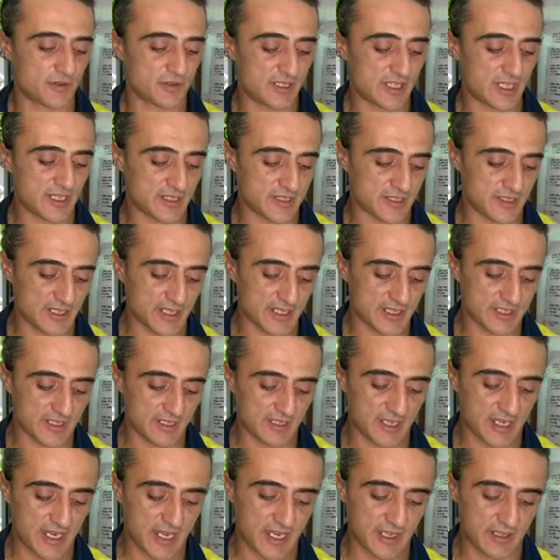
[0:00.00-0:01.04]
that's that's
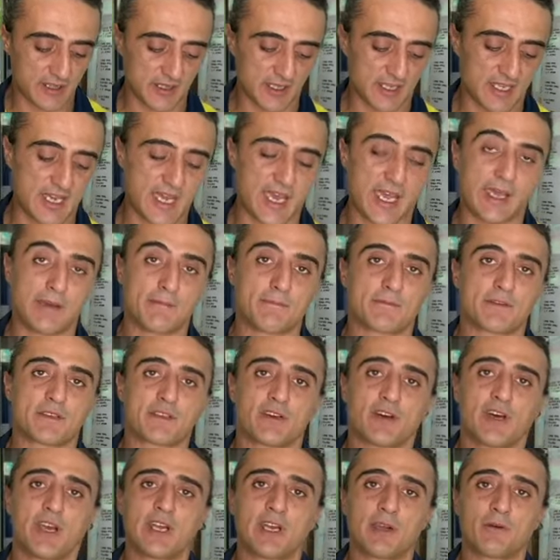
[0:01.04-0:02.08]
the end game
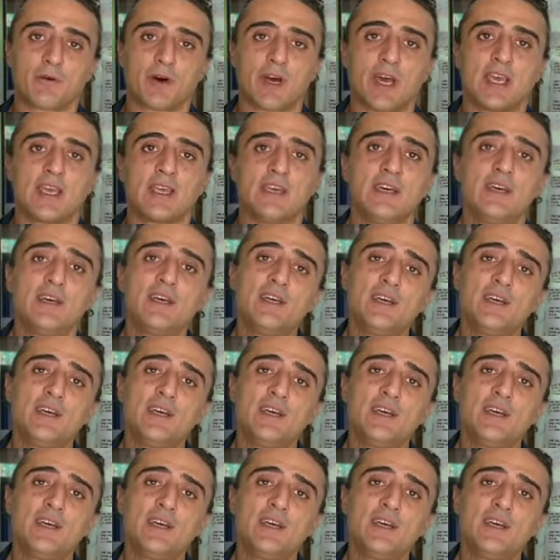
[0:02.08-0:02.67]
so anyway